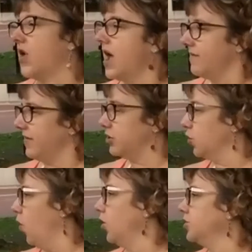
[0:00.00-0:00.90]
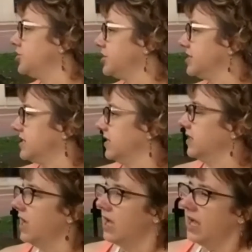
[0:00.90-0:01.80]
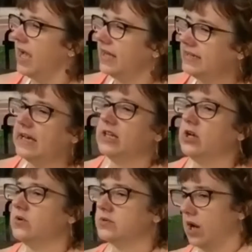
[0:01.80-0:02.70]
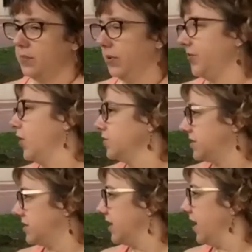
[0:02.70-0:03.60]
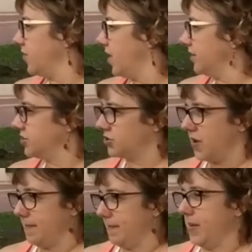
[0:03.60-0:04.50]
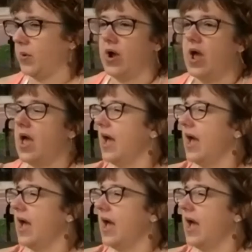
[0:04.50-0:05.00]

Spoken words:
If I do oranges and yellows, I'll put those together on a scrap paper.